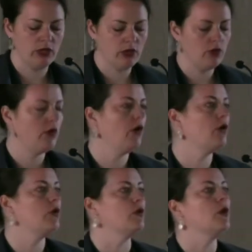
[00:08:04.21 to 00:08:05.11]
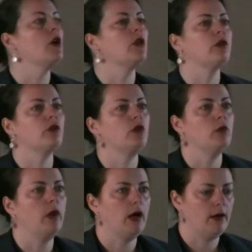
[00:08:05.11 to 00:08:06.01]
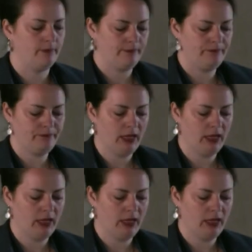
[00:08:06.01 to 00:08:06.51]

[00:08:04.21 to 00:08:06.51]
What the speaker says: we don't know who, threw a bomb.